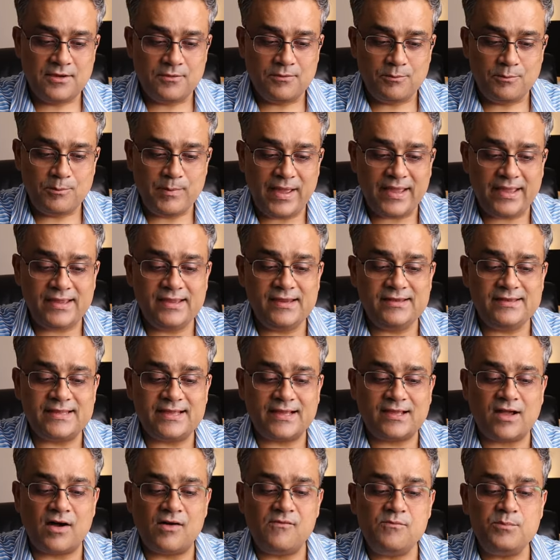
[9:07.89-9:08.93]
Make it a
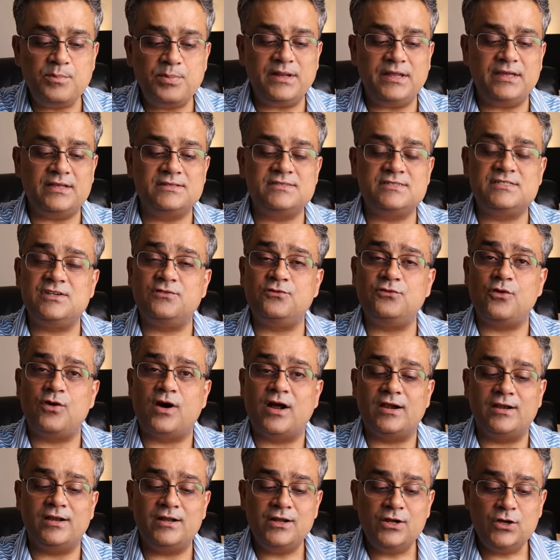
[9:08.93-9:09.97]
comprehensive
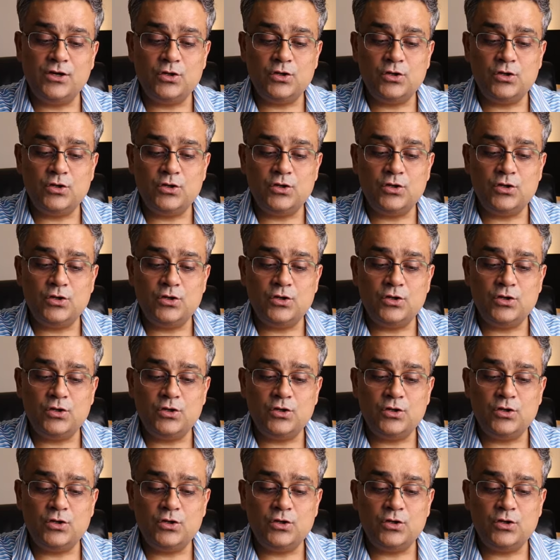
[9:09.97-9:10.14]
one.